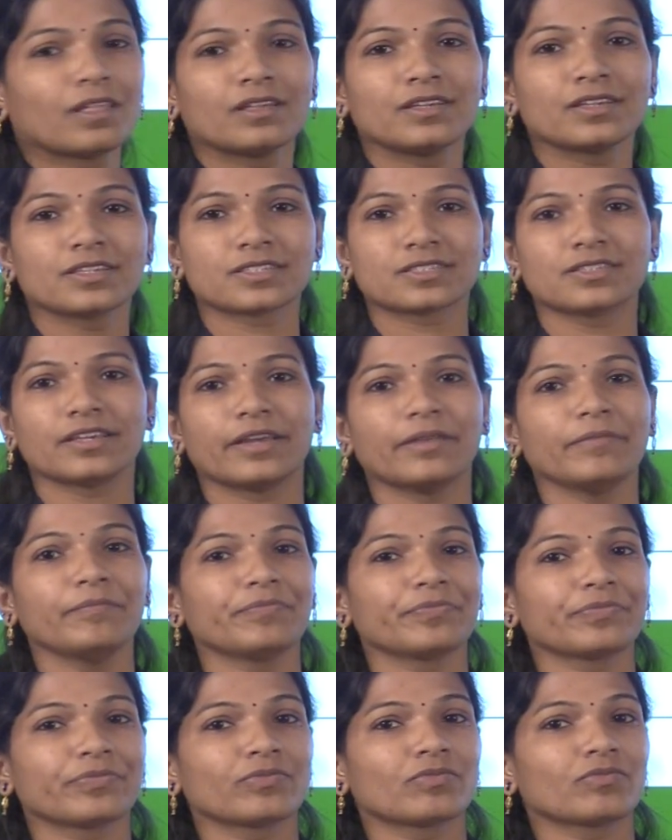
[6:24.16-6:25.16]
is there,
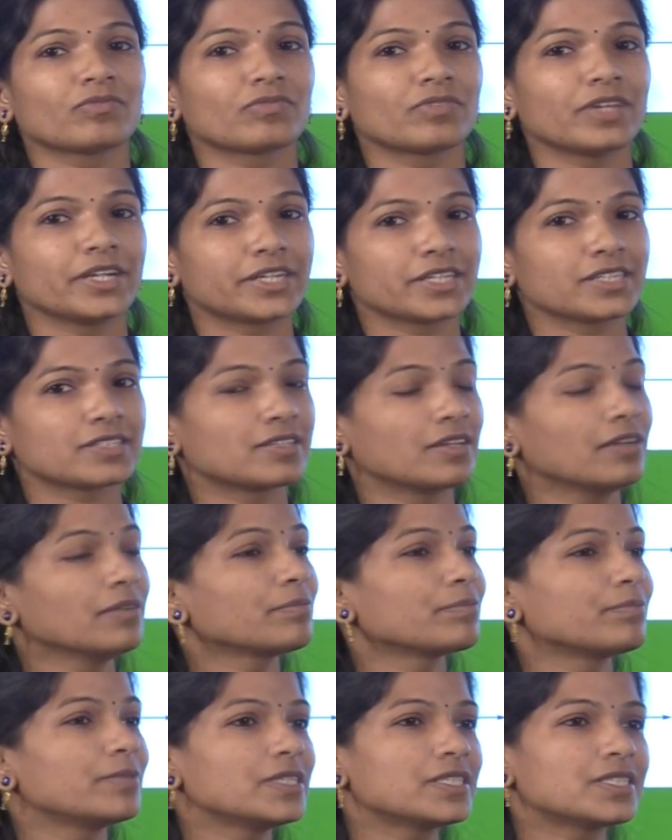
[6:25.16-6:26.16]
that is the
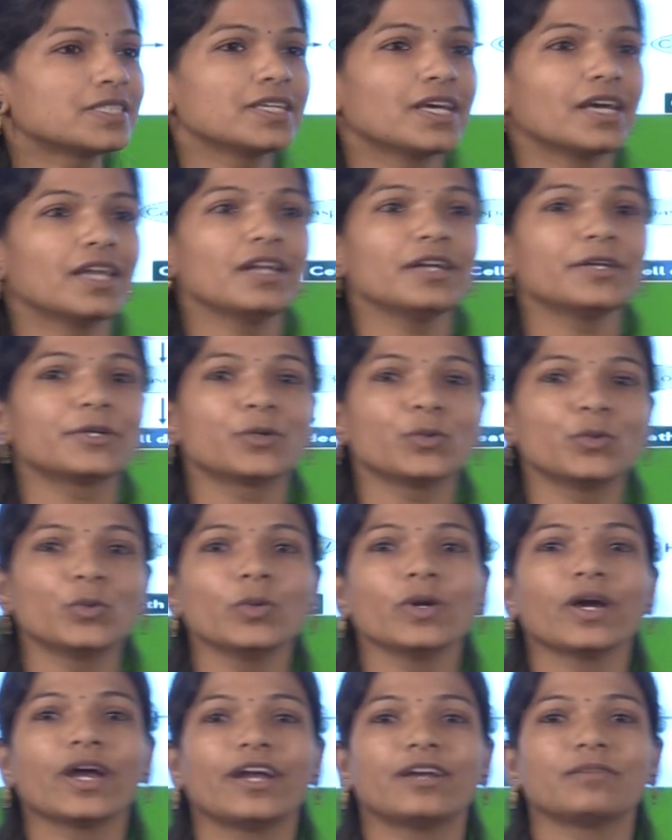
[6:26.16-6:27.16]

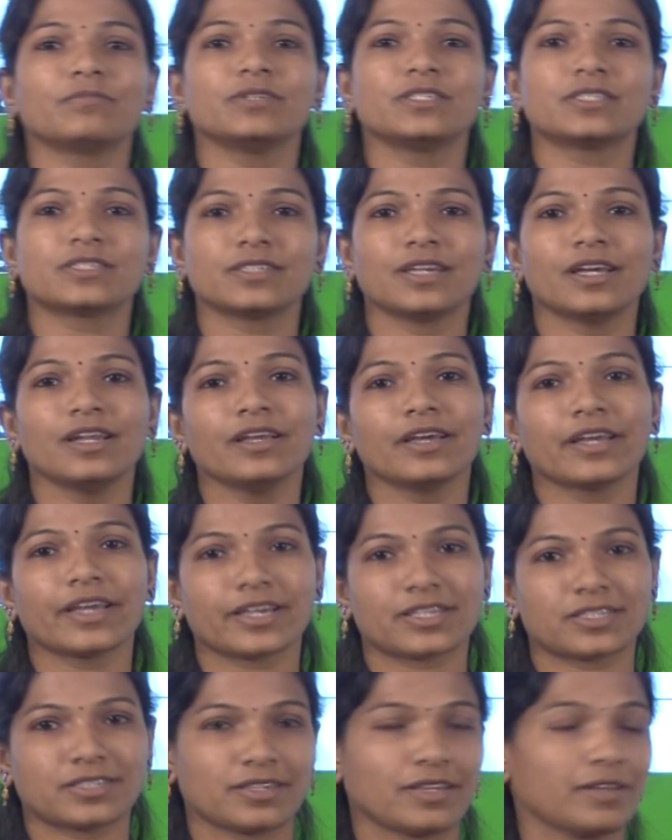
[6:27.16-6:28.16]
BCL2 and
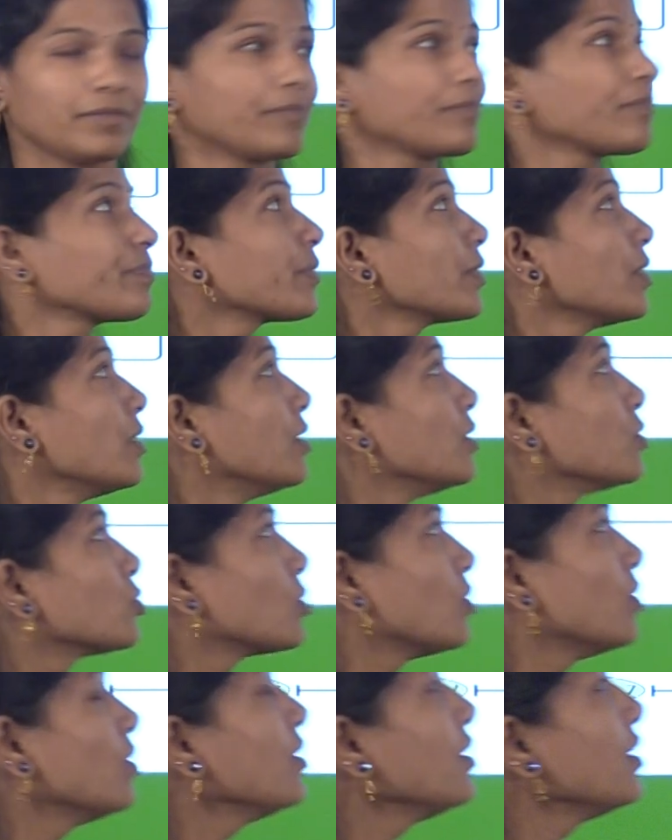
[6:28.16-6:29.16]
BCLXL.
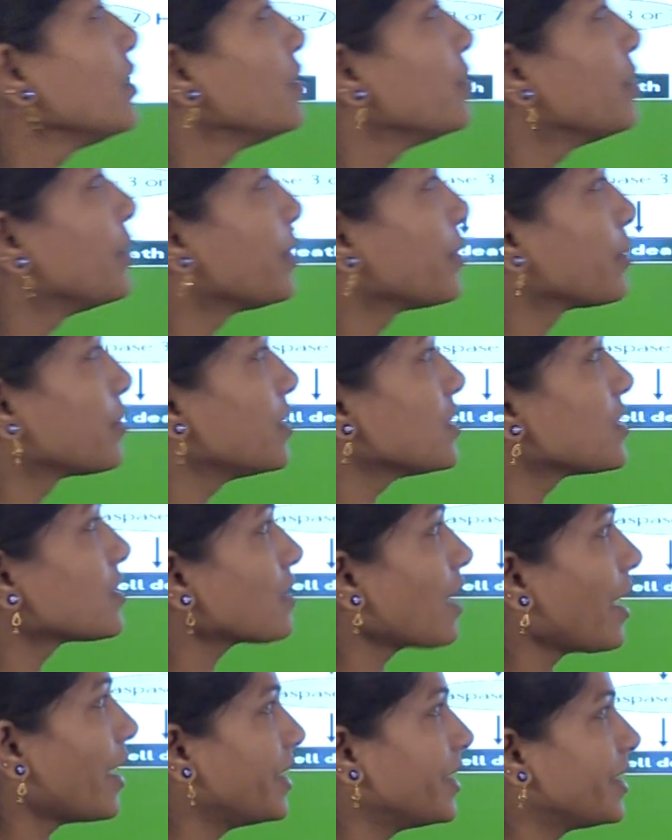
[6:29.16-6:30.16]
So these
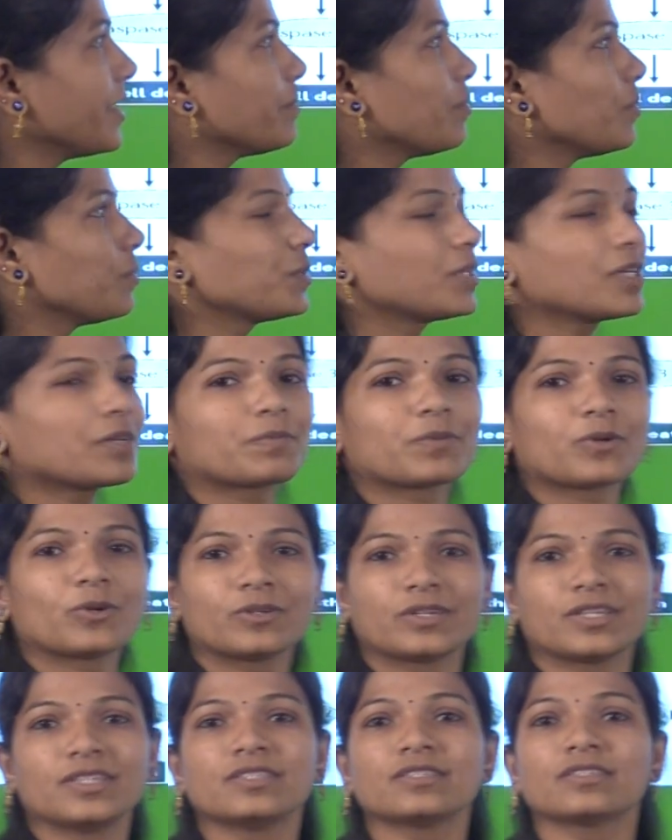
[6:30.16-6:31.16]
anti-apoptic
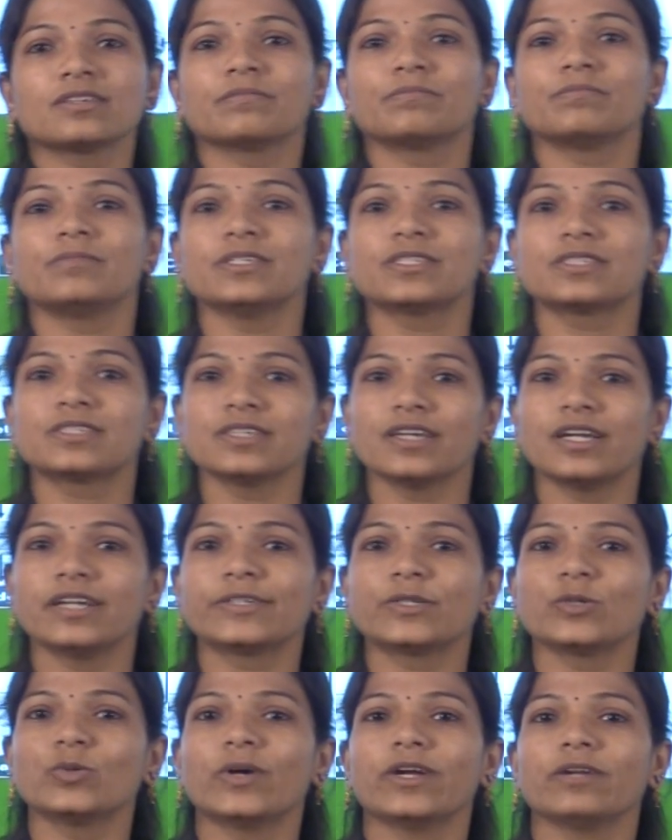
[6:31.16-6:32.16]
proteins
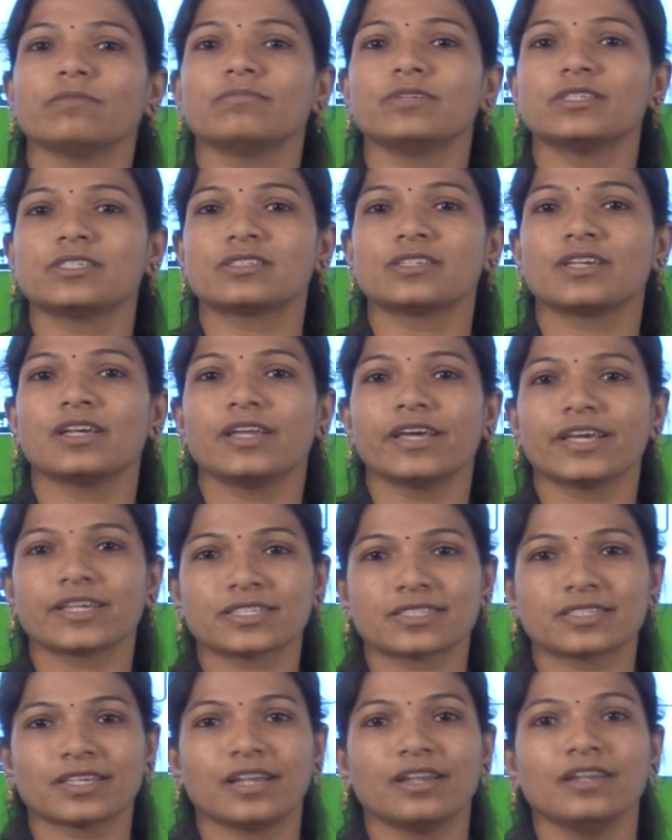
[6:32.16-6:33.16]
BCL2 and
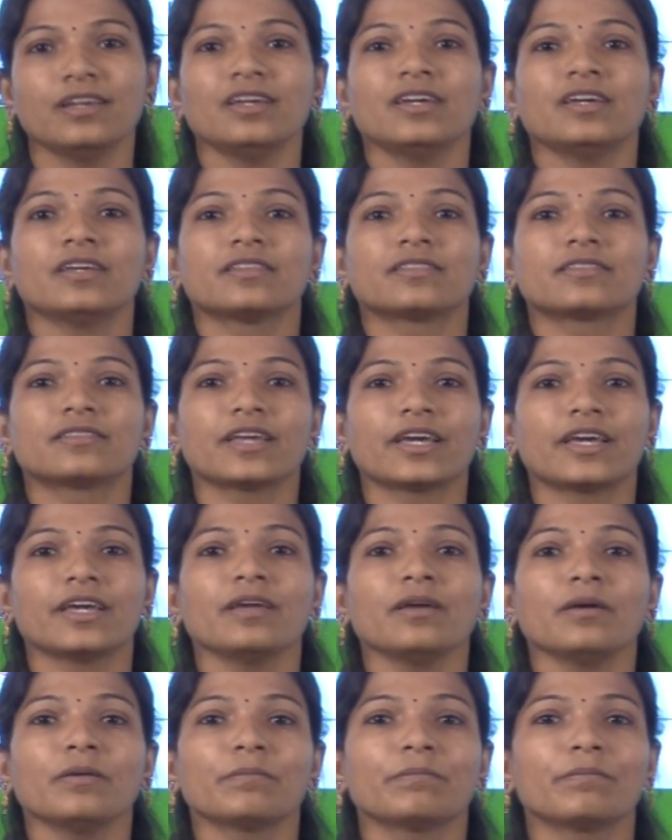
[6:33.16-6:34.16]
BCLXL,
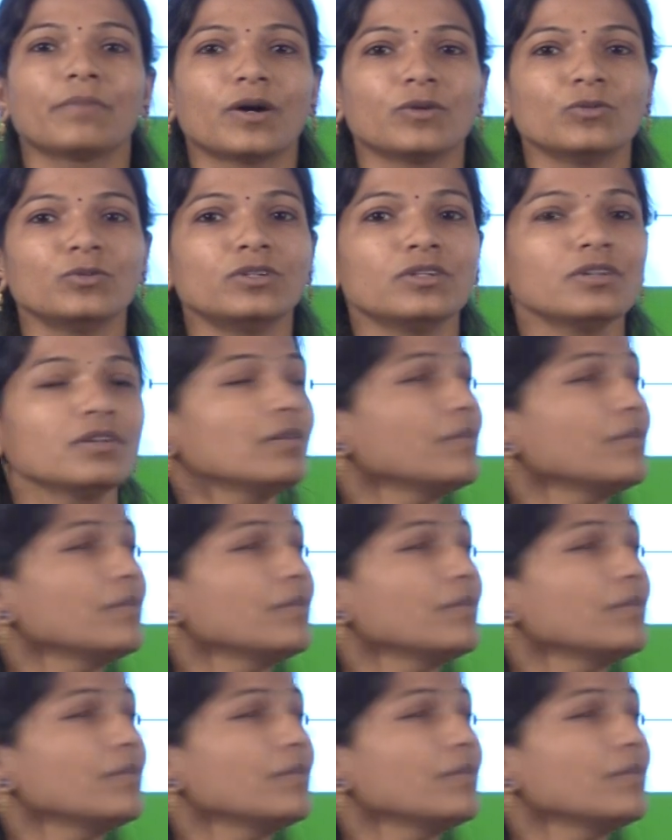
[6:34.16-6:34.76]
they bound